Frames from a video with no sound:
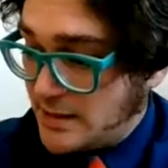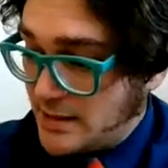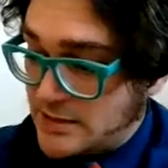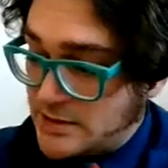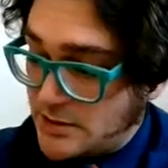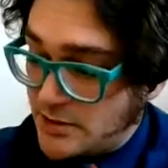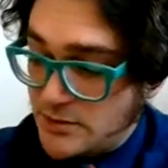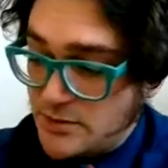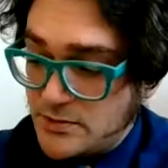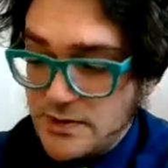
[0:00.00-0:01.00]
and
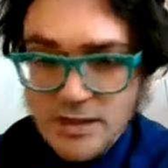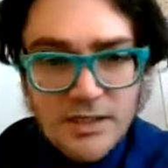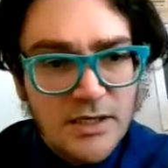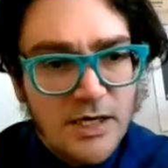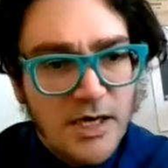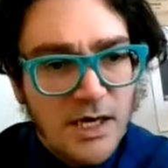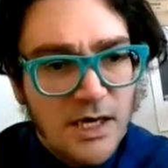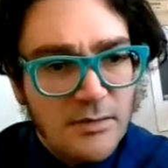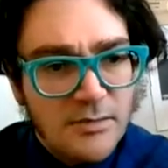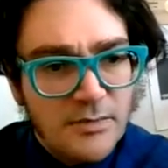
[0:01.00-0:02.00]
so
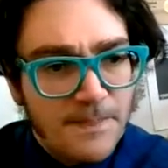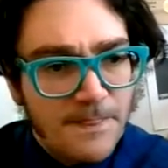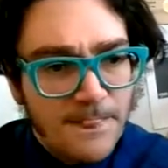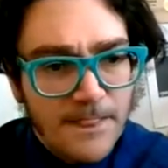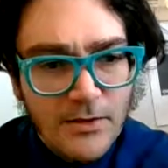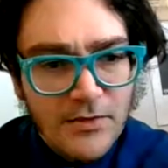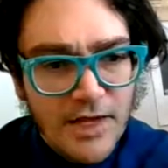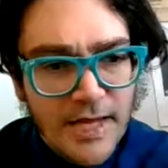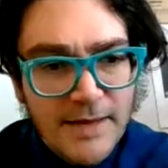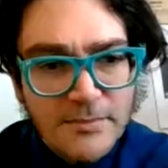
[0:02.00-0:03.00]

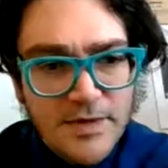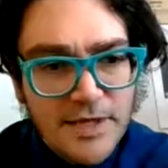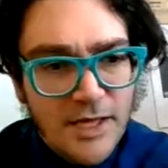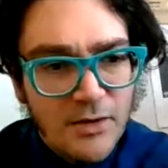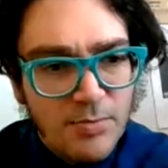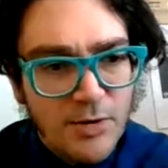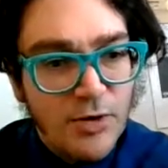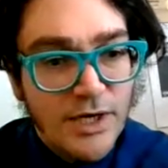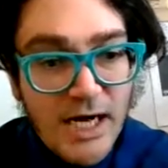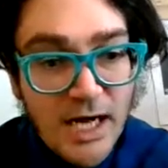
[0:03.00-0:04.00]
the MPL
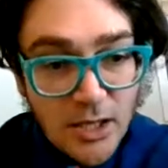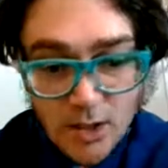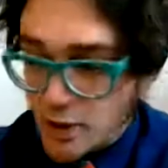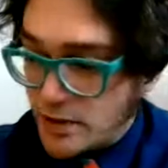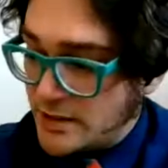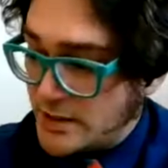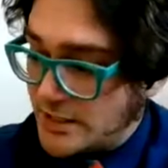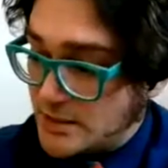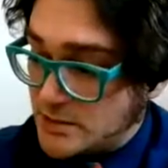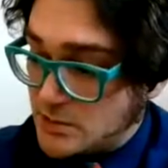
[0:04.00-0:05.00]
per dollar
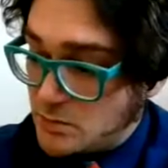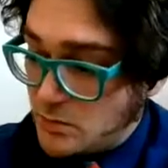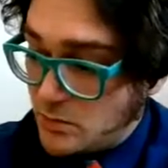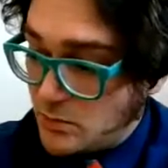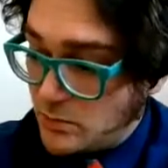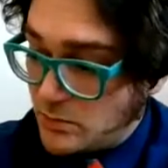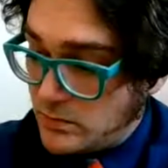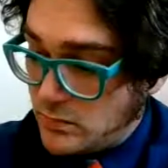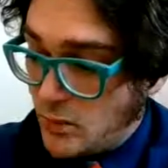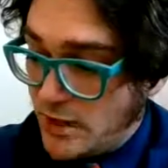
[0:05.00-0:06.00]
is
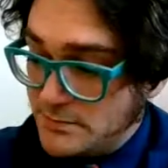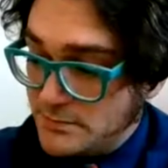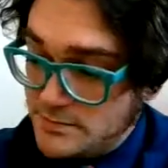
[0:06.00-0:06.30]
1.